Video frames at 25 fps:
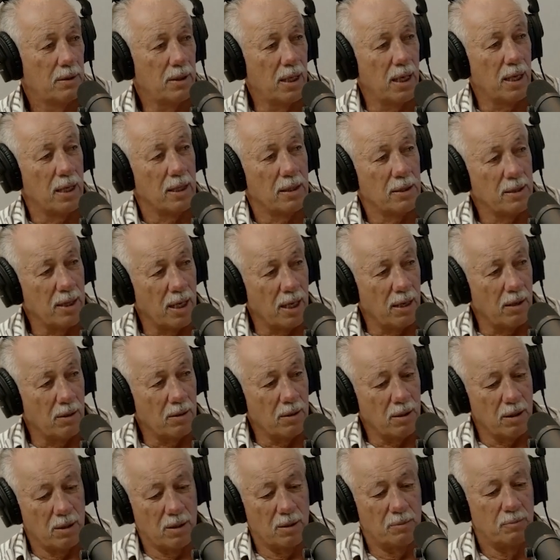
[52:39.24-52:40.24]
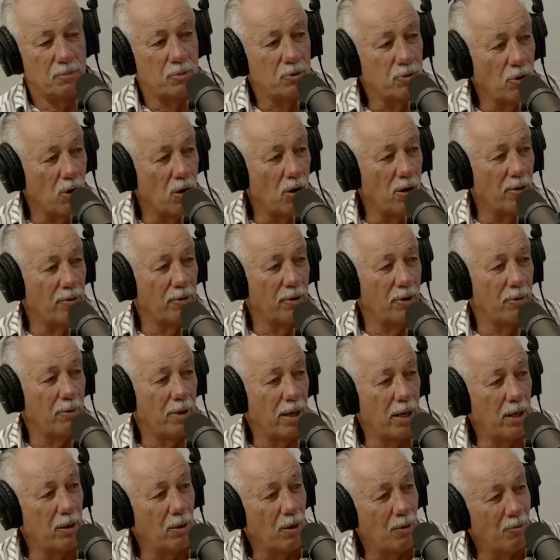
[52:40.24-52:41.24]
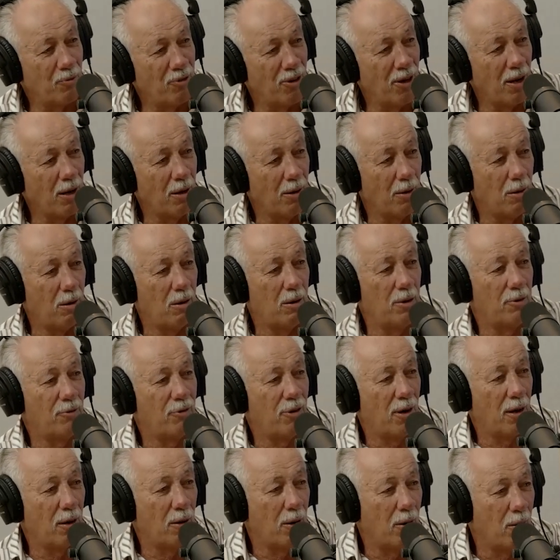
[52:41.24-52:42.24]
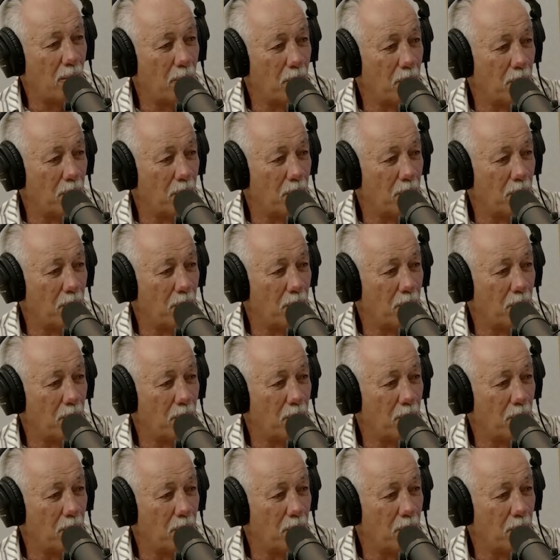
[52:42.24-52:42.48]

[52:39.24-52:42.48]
Yeah, so I'm driving around. I'd follow them.